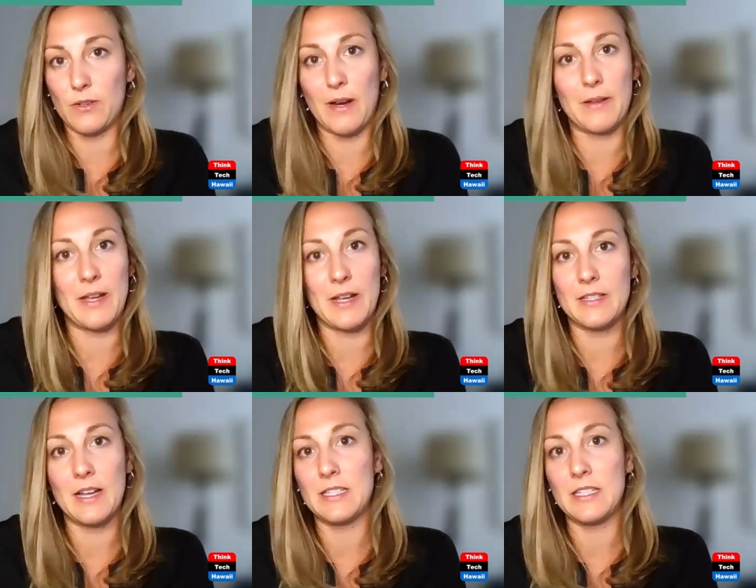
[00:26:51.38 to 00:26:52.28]
around like
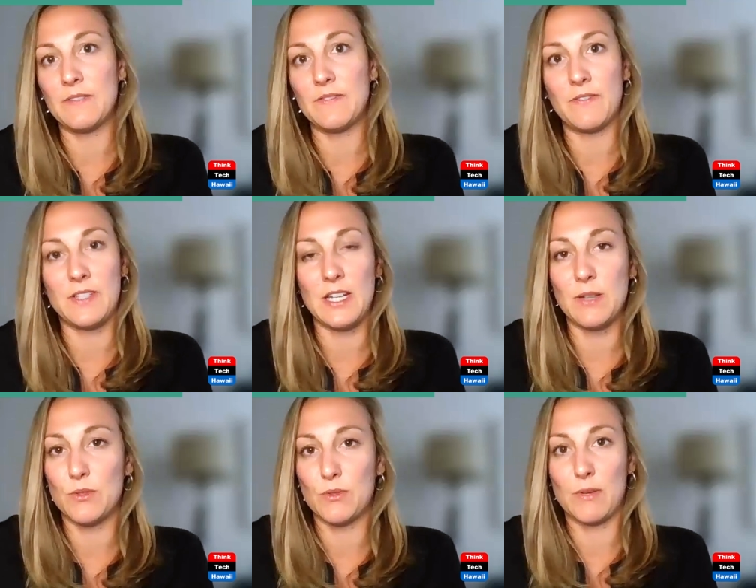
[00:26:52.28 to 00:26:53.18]
1915. It
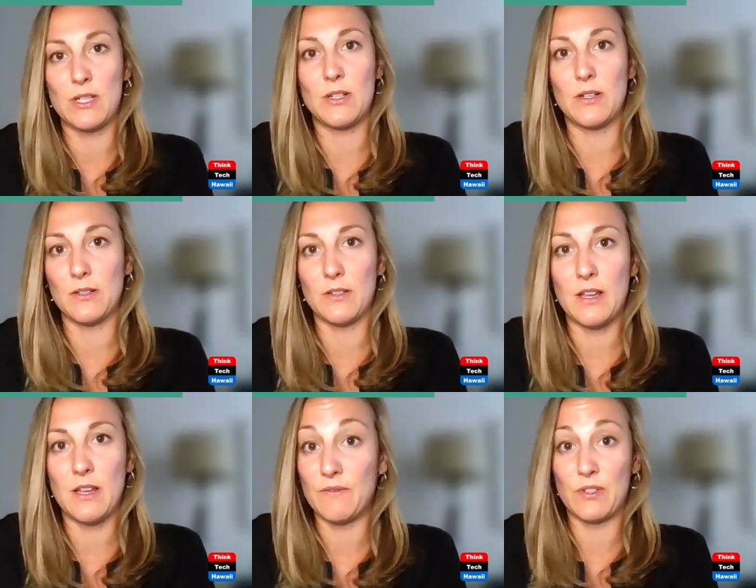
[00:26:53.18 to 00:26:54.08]
was original
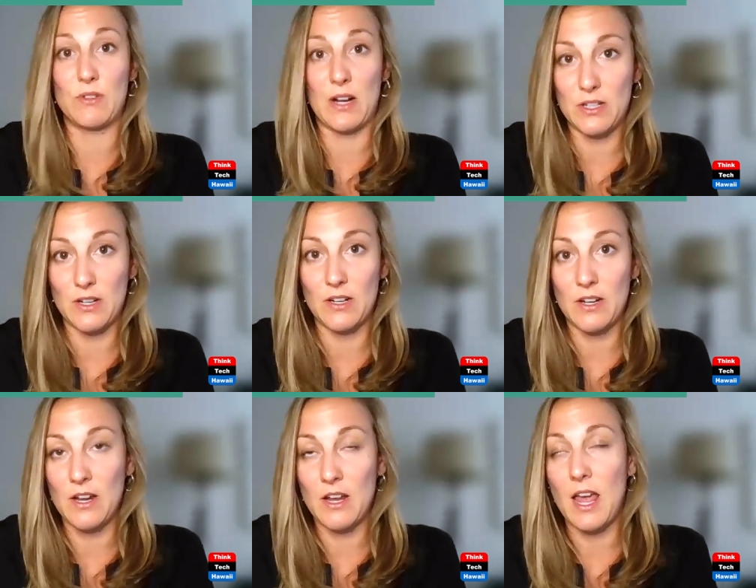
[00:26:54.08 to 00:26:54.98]
infrastructure
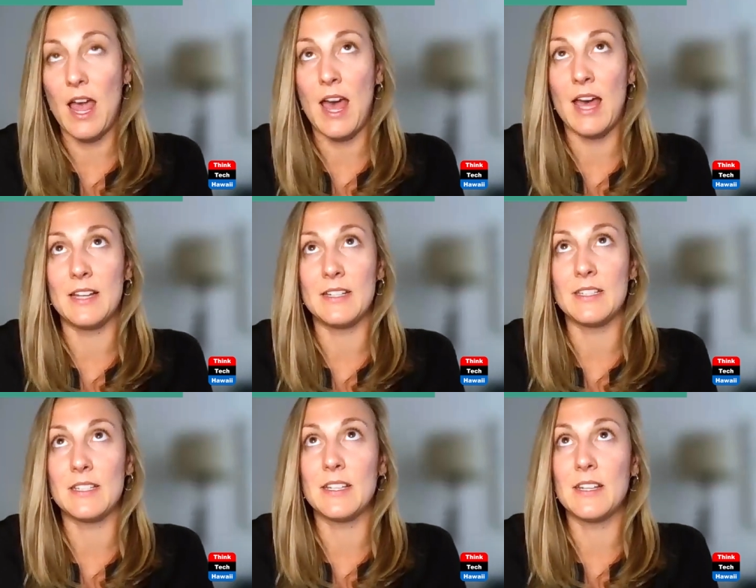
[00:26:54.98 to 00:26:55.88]
and
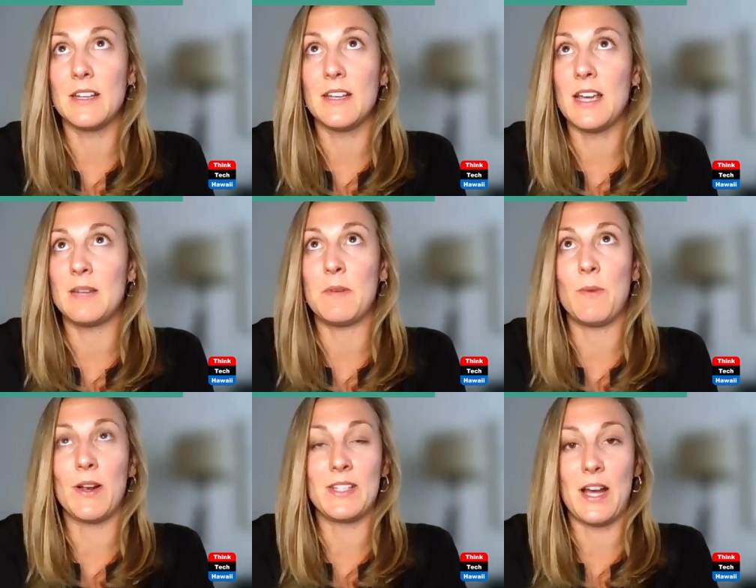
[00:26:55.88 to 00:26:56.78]
it had been
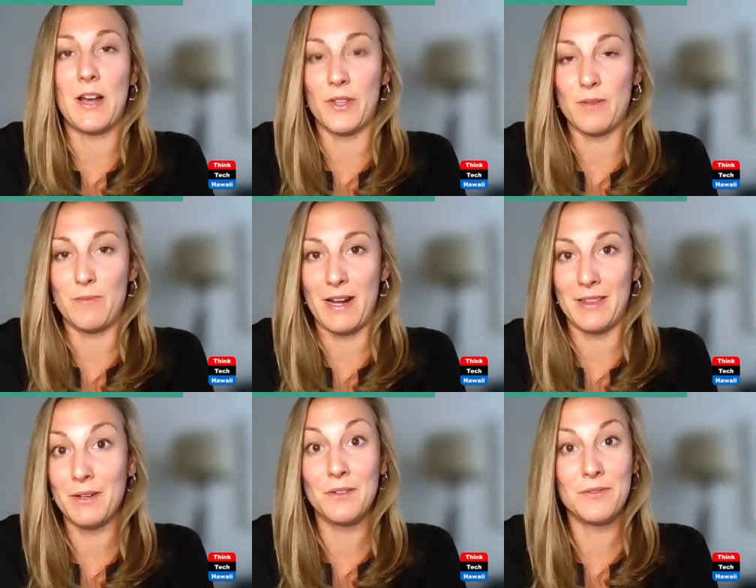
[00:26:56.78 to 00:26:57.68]
wearing down little by
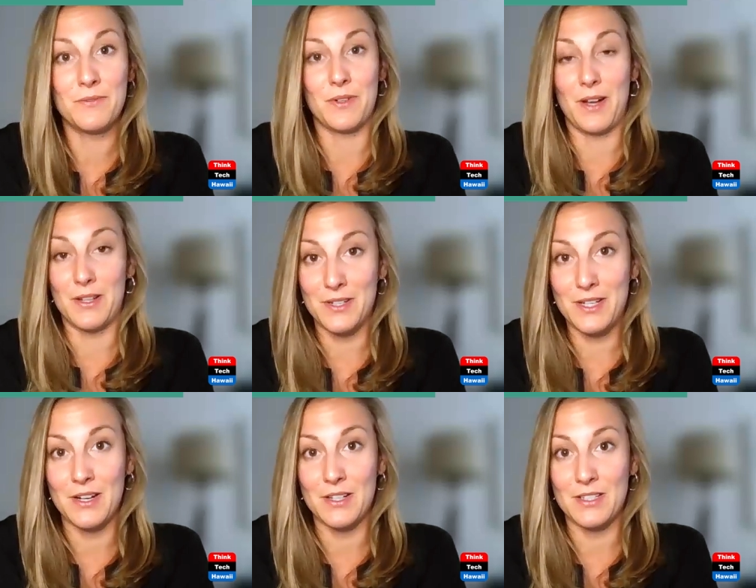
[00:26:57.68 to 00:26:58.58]
little for 100
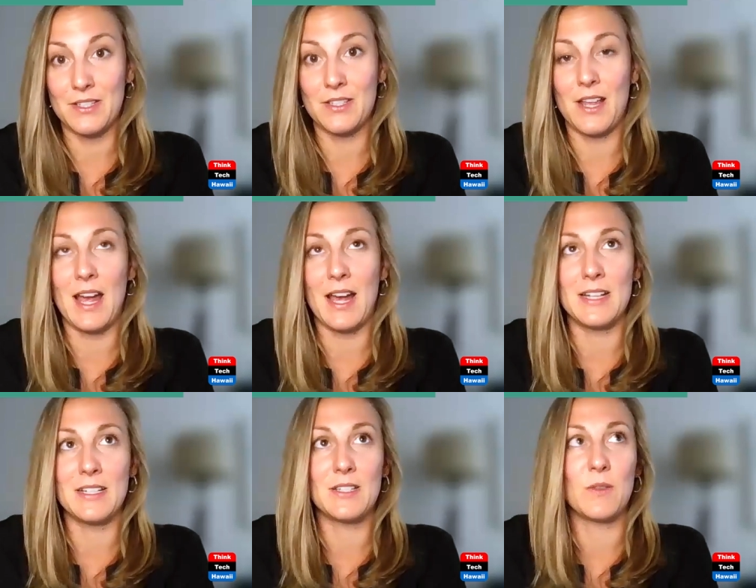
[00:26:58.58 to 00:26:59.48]
years.
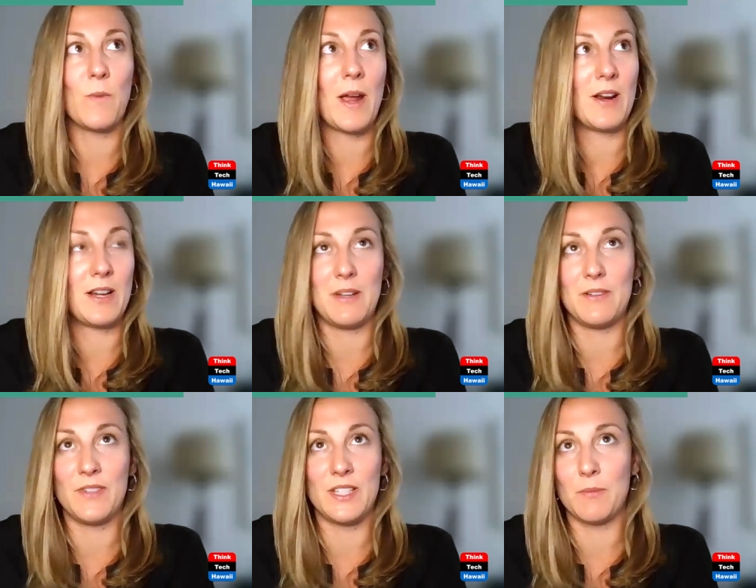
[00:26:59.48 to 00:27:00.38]
And the wear had been
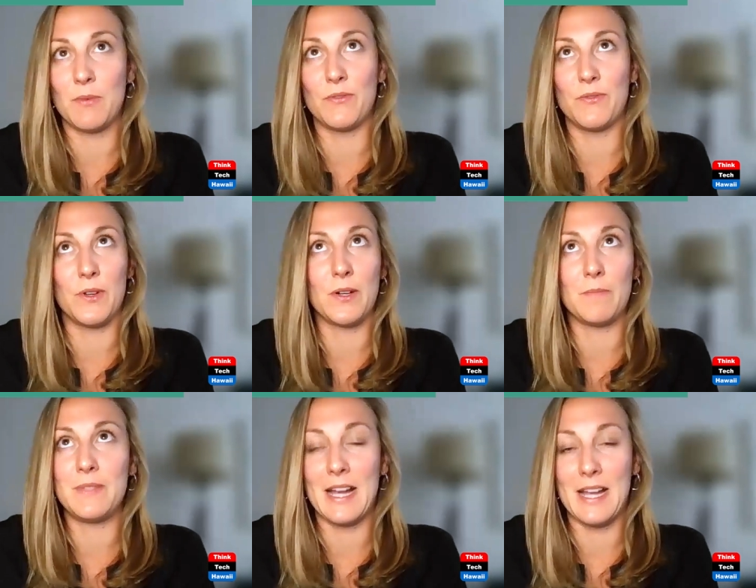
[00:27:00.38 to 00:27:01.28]
visible for
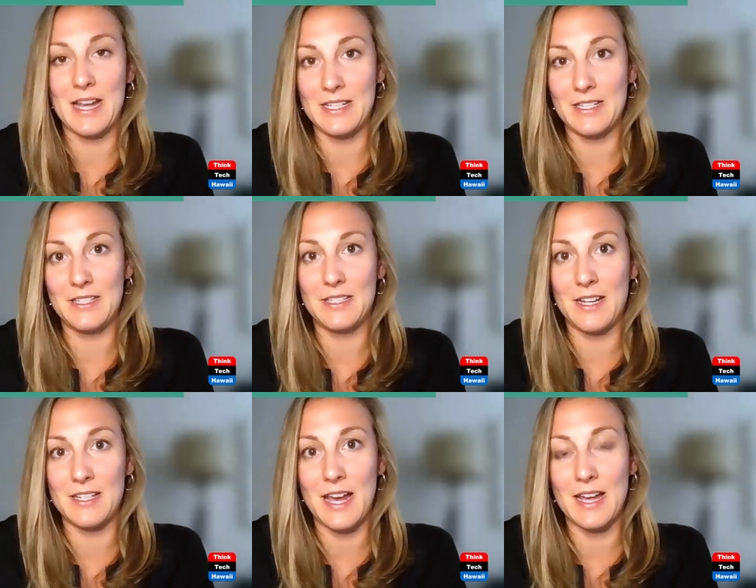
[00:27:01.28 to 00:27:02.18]
decades.
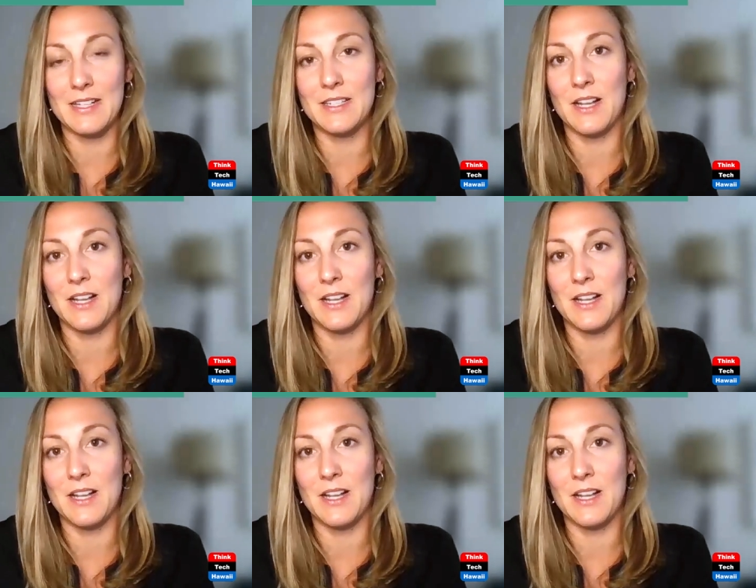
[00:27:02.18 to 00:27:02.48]
And yet the